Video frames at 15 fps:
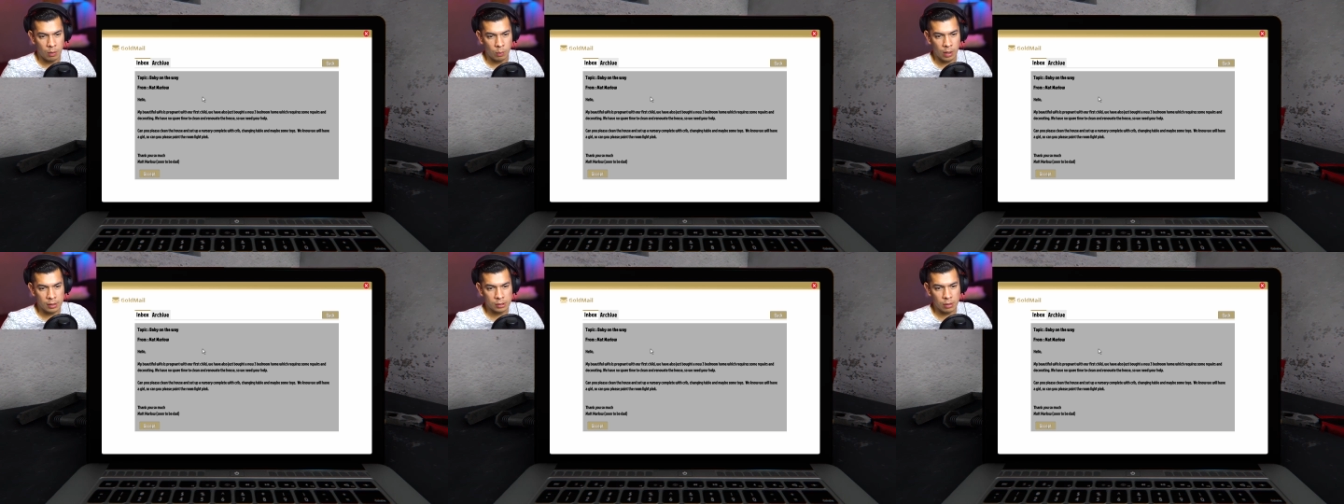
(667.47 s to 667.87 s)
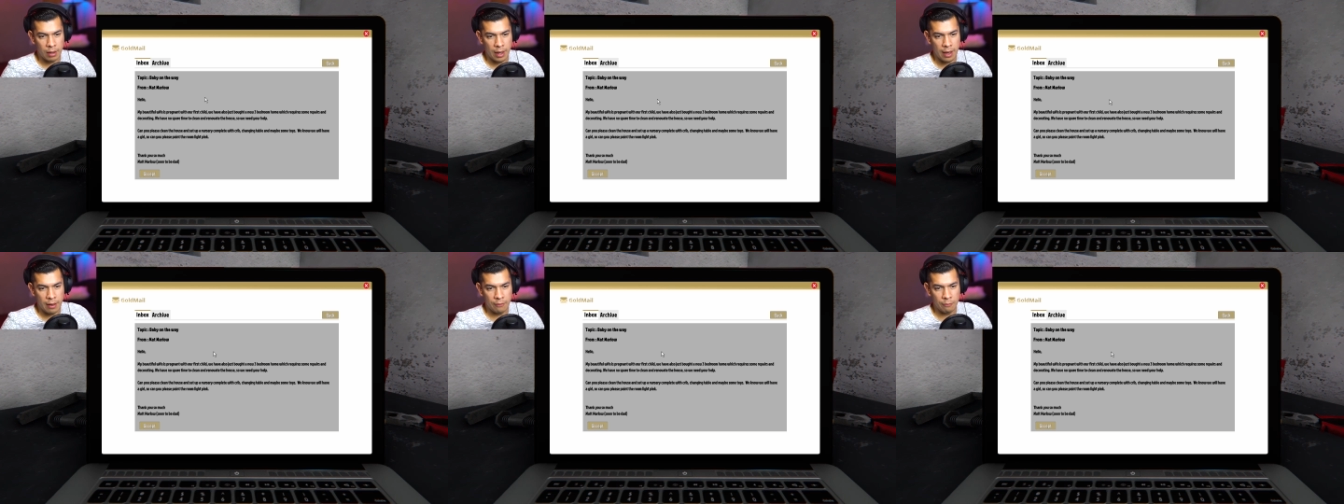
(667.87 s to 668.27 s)
We also
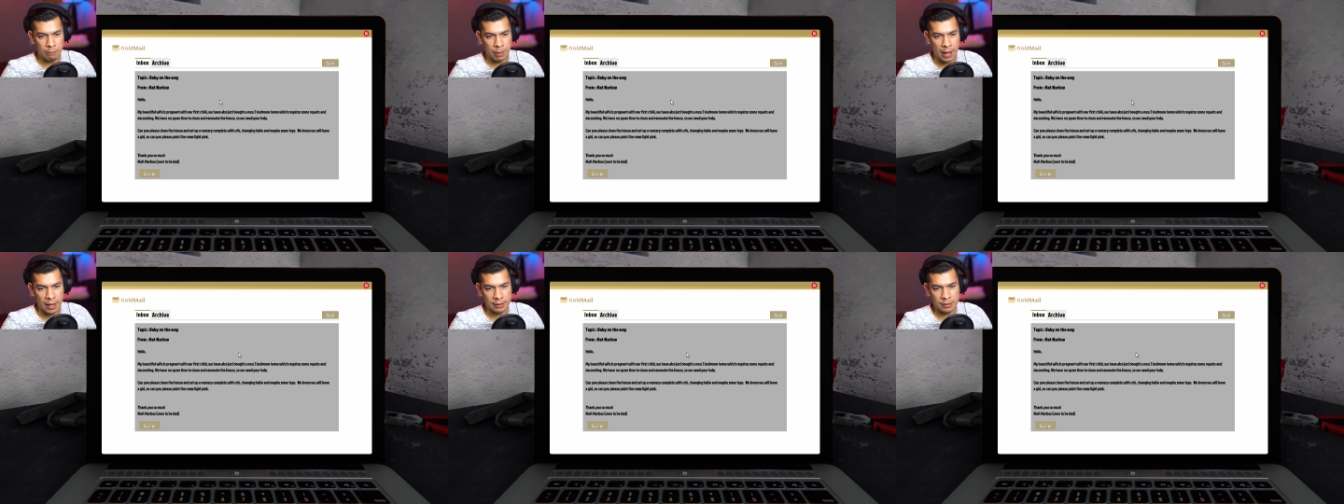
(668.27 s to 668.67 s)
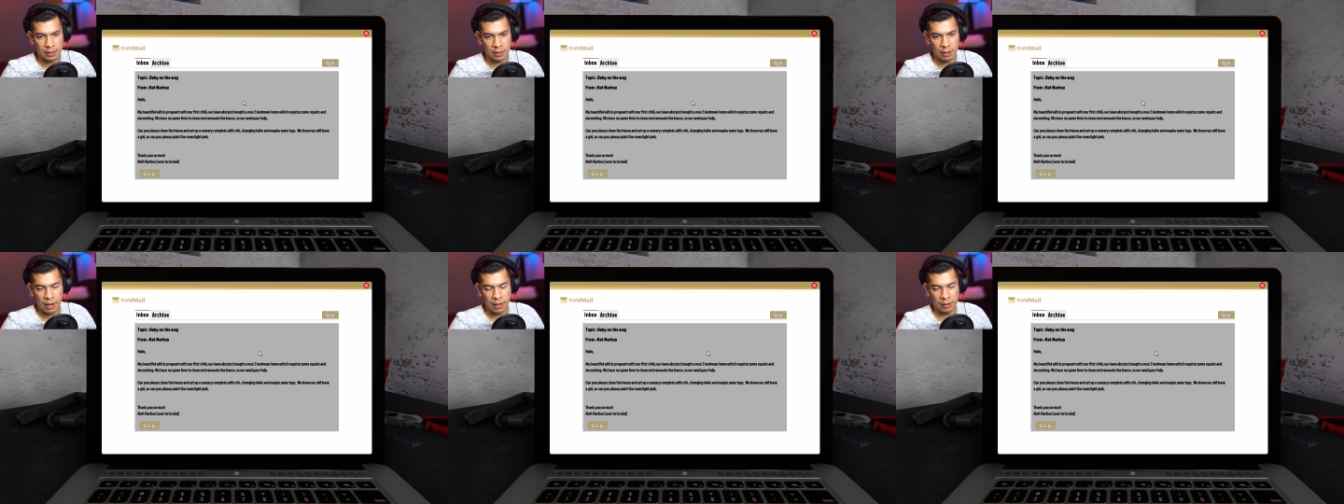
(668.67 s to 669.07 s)
have bought
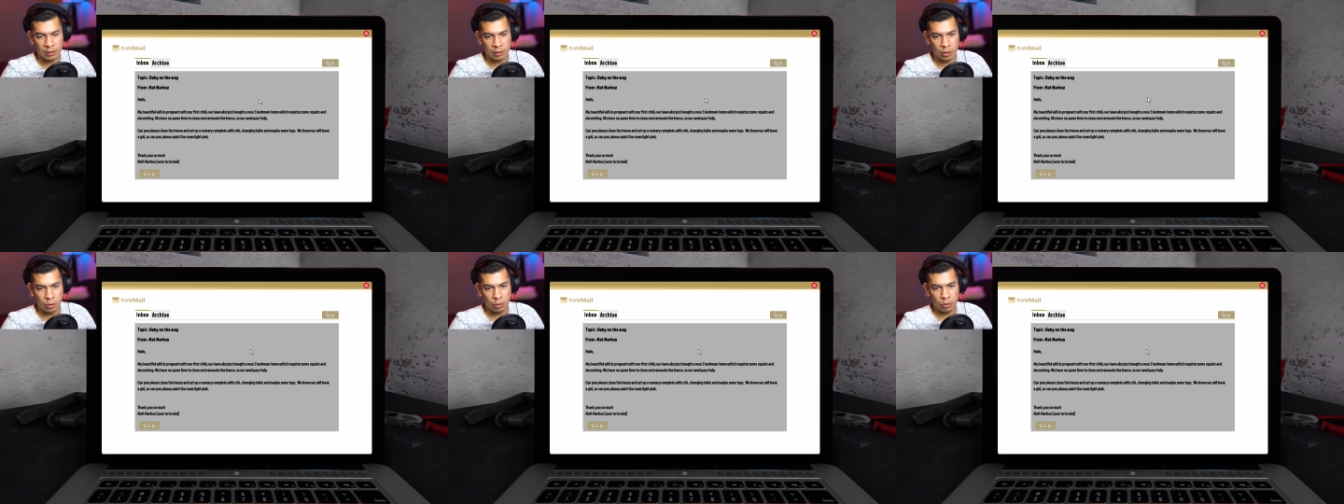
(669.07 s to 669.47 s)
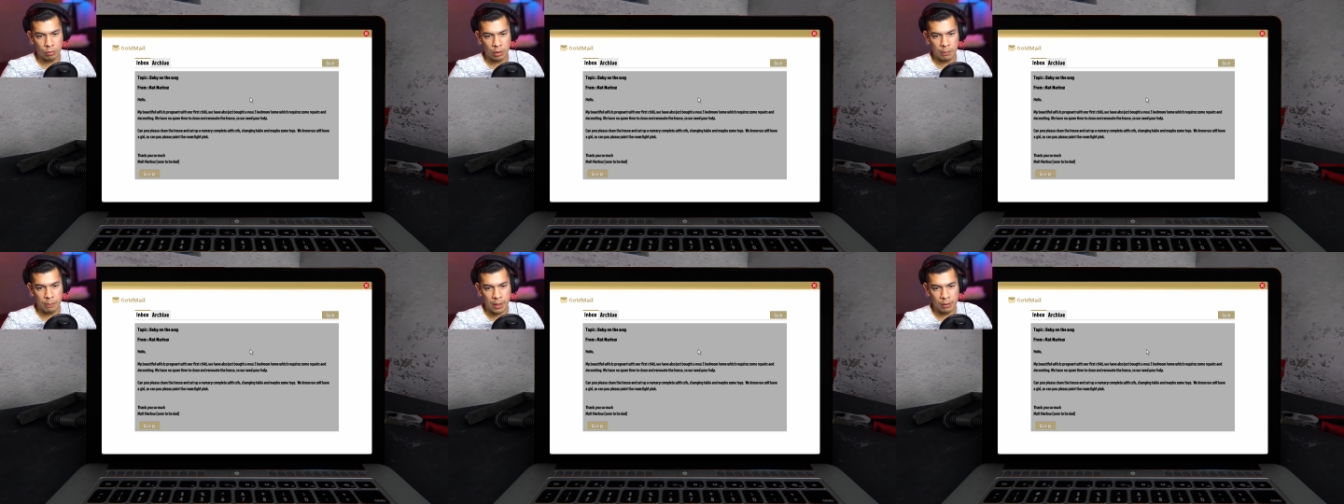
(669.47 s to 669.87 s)
a new
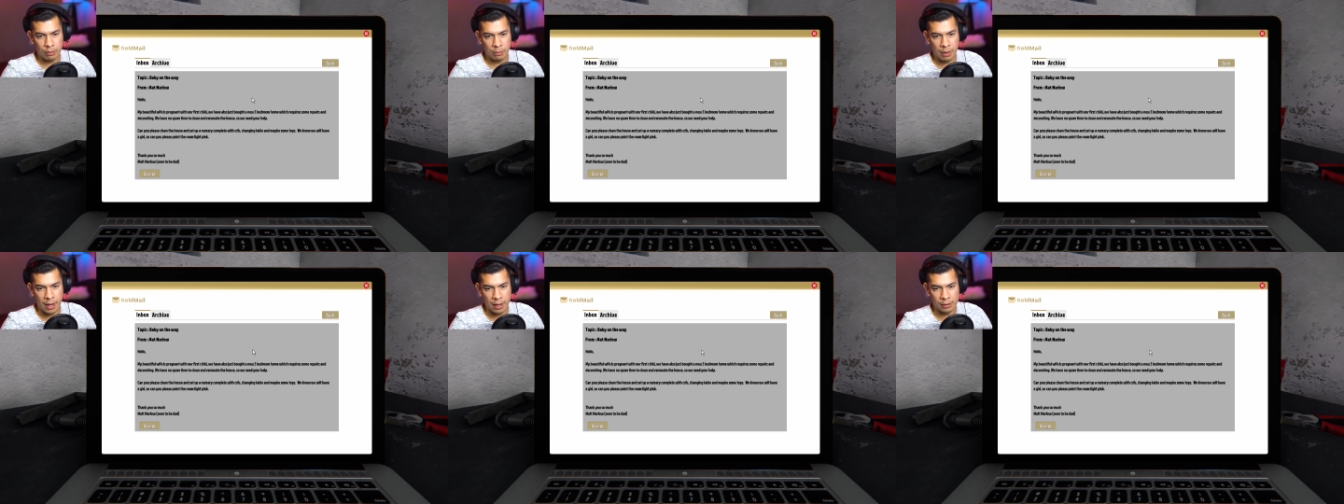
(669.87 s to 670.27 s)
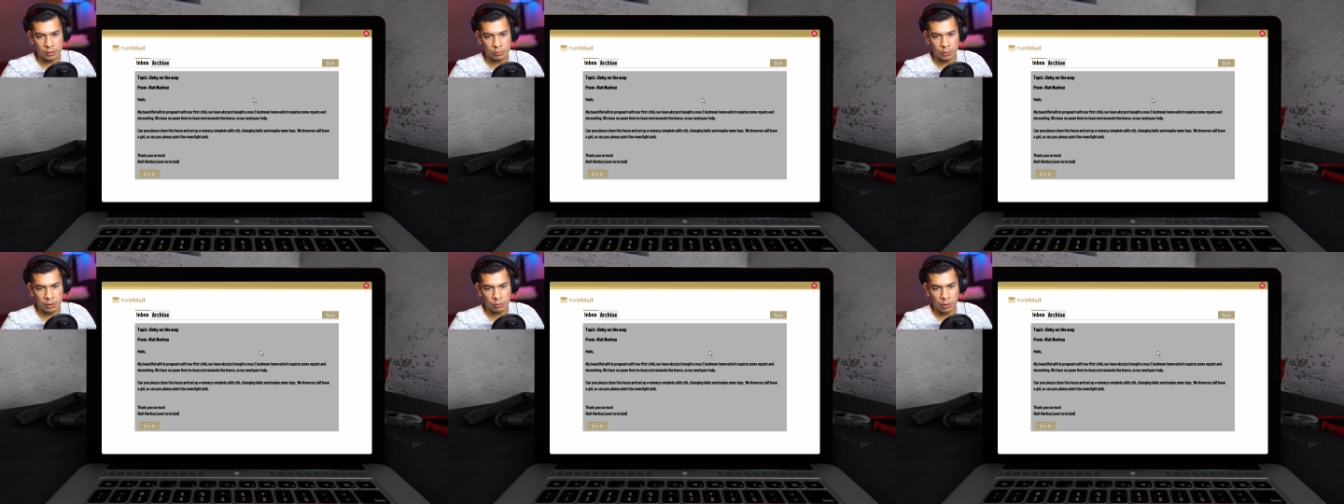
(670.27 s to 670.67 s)
three-bedroom
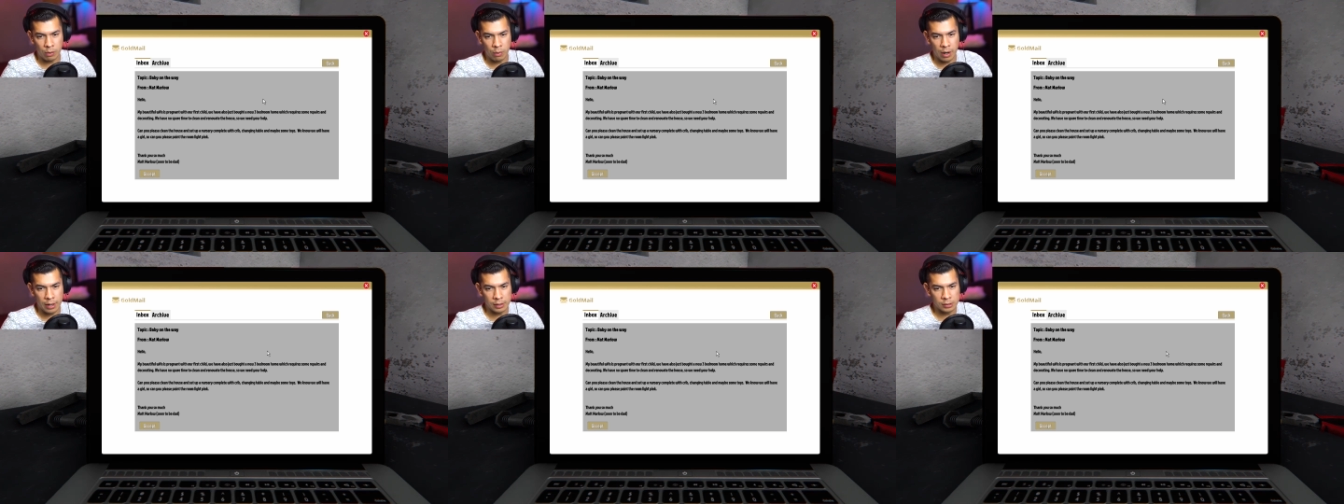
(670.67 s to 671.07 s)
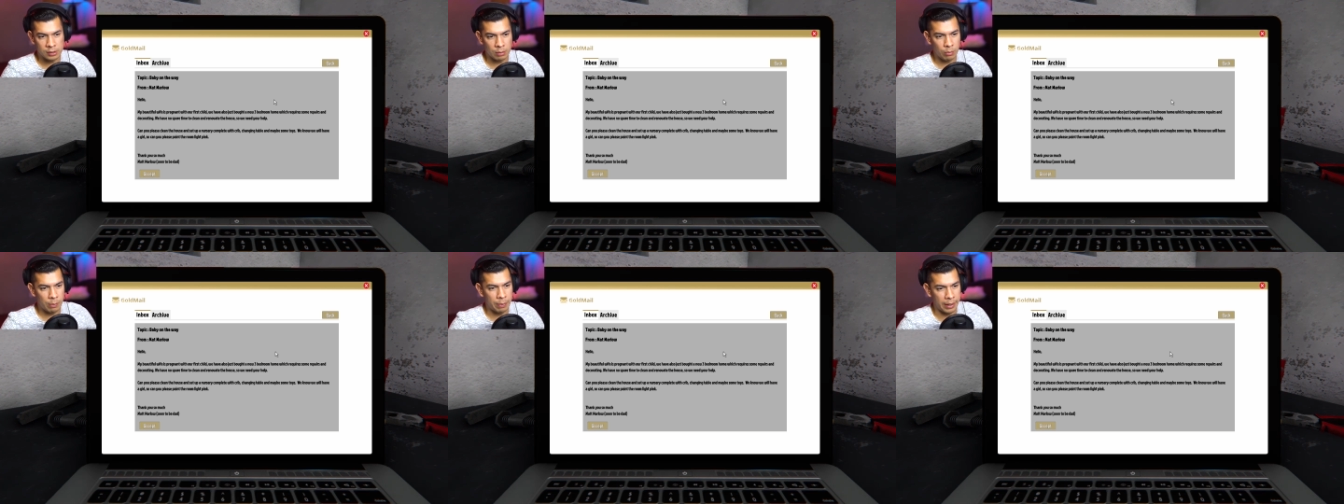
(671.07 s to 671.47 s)
house which requires
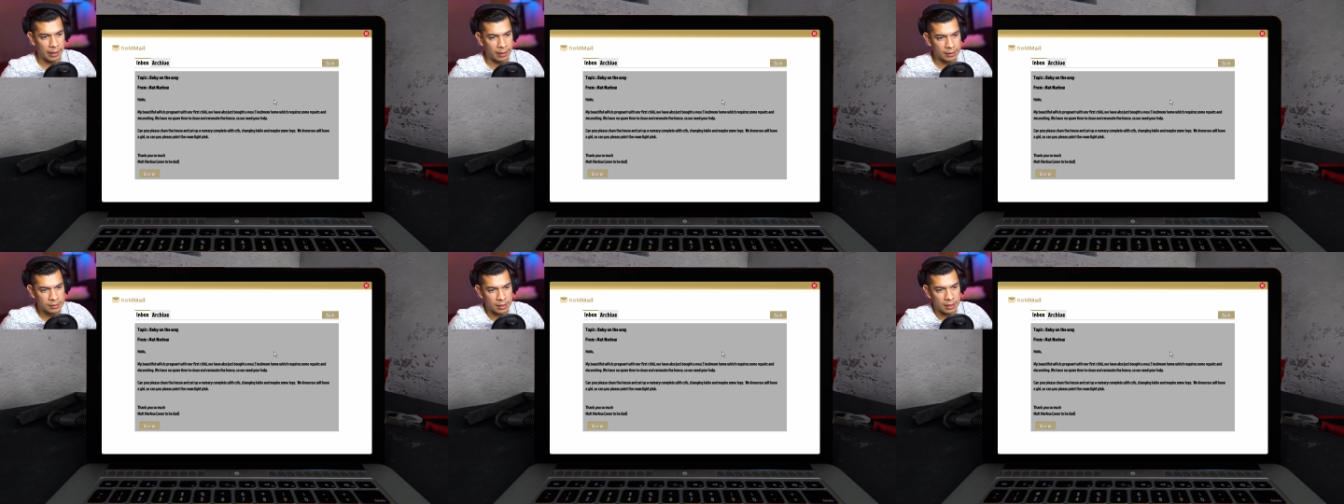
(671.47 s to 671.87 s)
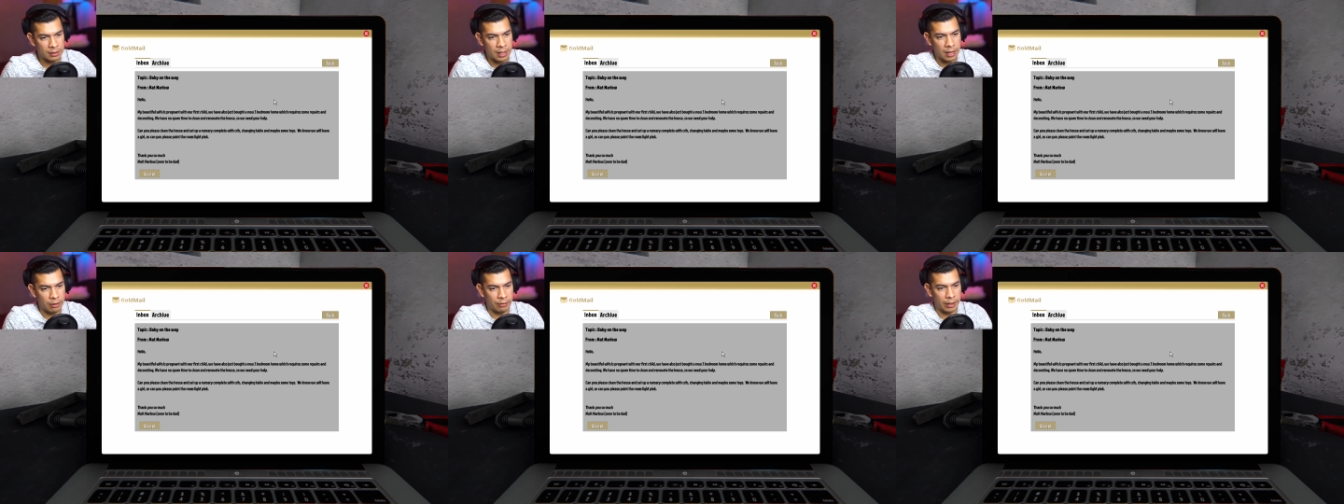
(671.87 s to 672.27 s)
some repairs and
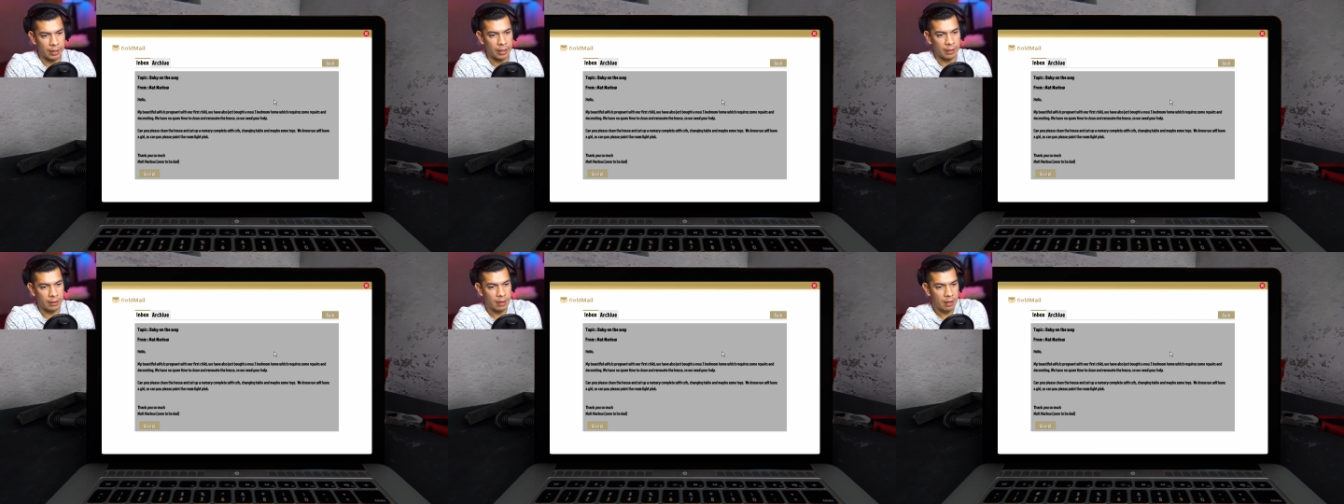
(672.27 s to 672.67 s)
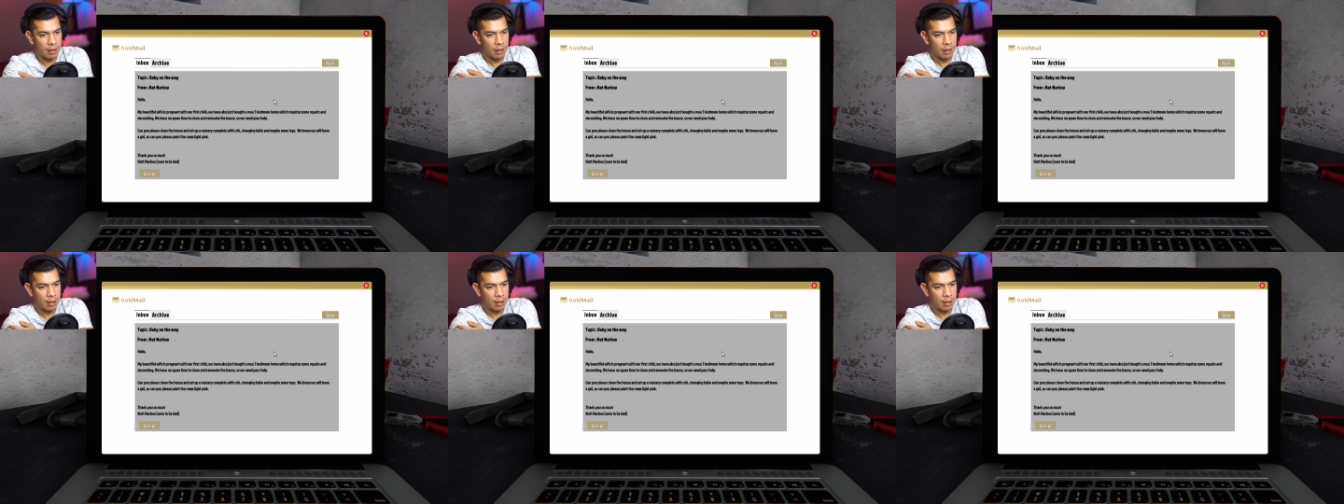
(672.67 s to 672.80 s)
decorating.